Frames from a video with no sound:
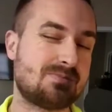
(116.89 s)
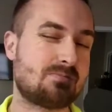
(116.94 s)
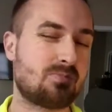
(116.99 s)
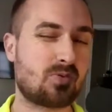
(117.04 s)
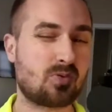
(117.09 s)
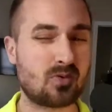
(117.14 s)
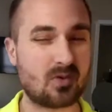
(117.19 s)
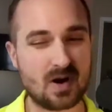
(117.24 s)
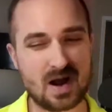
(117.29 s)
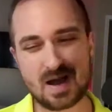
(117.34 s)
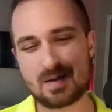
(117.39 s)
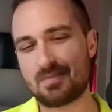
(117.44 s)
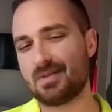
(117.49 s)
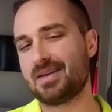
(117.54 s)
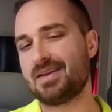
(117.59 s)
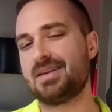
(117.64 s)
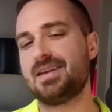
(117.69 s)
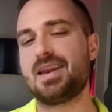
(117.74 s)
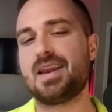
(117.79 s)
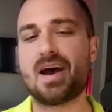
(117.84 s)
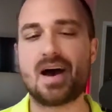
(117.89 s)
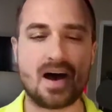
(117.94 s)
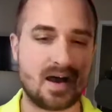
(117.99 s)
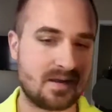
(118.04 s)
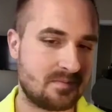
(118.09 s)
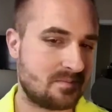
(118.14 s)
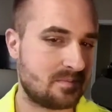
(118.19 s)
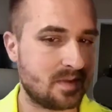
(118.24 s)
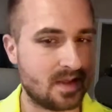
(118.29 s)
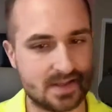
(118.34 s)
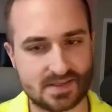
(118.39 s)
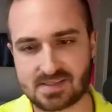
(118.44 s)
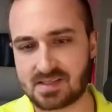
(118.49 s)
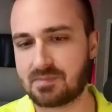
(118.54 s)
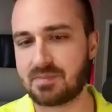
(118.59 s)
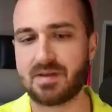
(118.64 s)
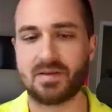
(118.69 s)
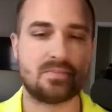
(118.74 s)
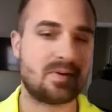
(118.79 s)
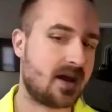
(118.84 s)
probably not best to
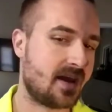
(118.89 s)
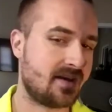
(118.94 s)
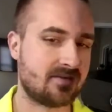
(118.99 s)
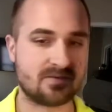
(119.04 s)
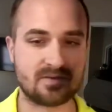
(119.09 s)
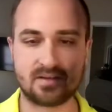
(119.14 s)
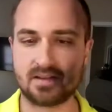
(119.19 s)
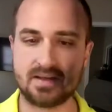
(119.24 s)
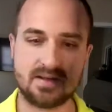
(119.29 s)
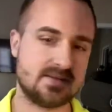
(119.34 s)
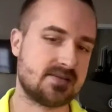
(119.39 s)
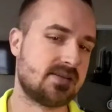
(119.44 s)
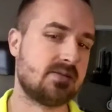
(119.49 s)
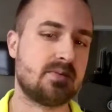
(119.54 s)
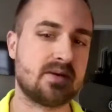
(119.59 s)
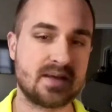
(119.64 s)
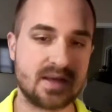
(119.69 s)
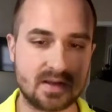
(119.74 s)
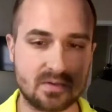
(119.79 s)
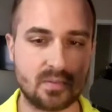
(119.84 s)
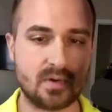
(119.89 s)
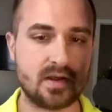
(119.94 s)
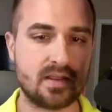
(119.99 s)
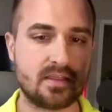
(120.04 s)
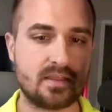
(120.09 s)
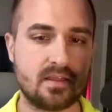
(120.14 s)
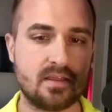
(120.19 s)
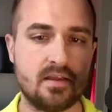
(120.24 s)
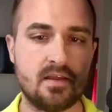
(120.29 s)
be paying for leads to begin with.